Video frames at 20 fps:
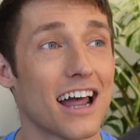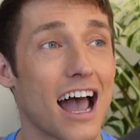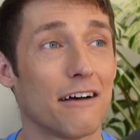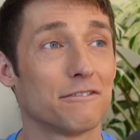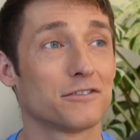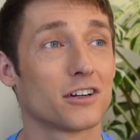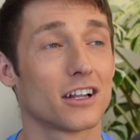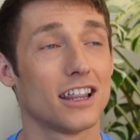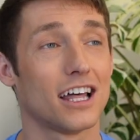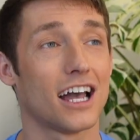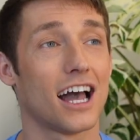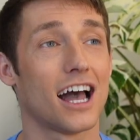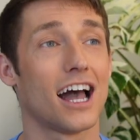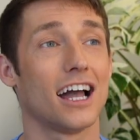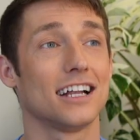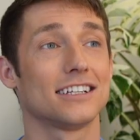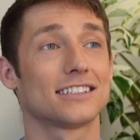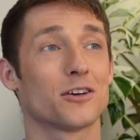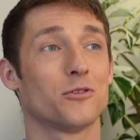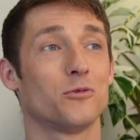after
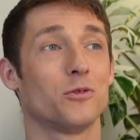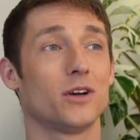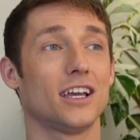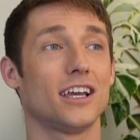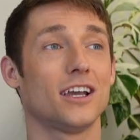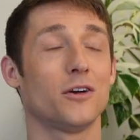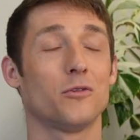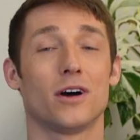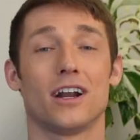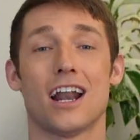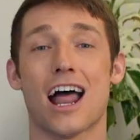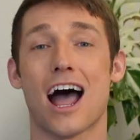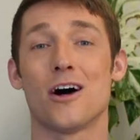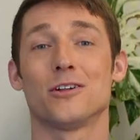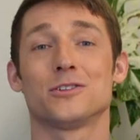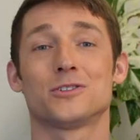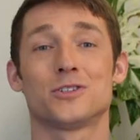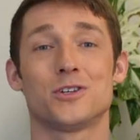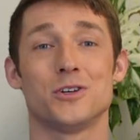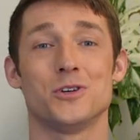that, we went
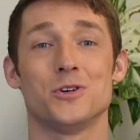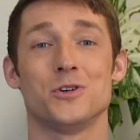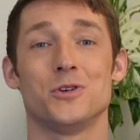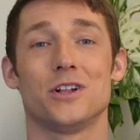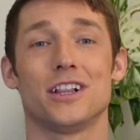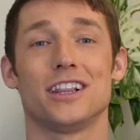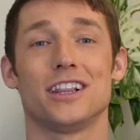out to